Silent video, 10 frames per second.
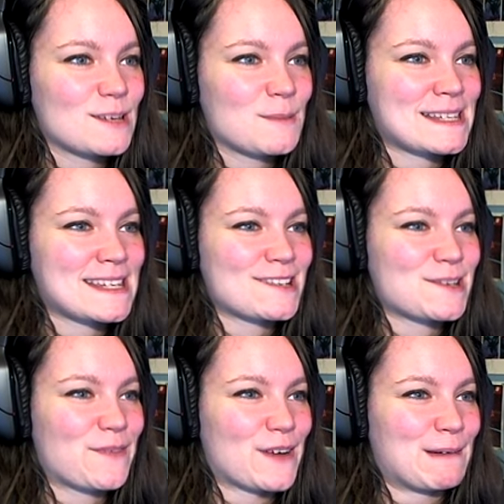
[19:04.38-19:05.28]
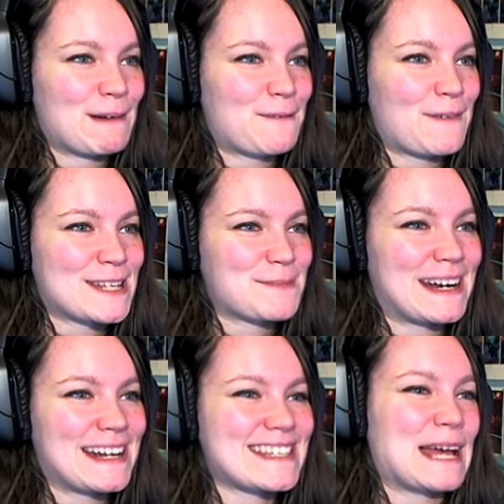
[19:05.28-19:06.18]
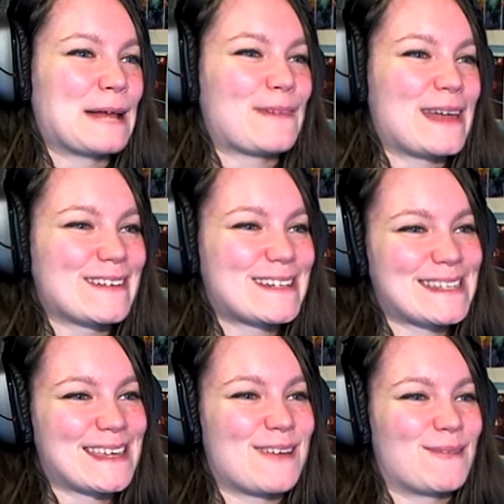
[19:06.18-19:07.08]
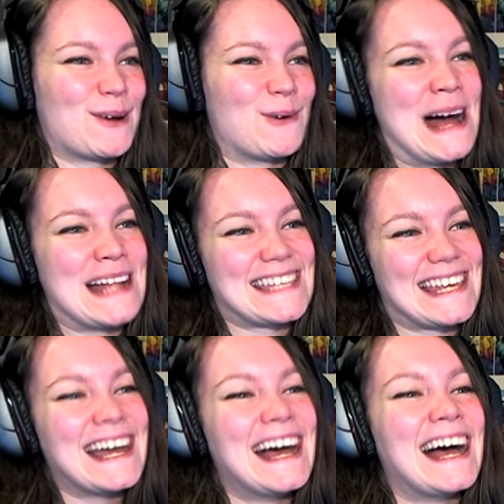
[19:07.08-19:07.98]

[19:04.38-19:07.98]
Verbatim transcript: She ice cream for all of her friends, but it's snail flavored. She's the only one who wants it.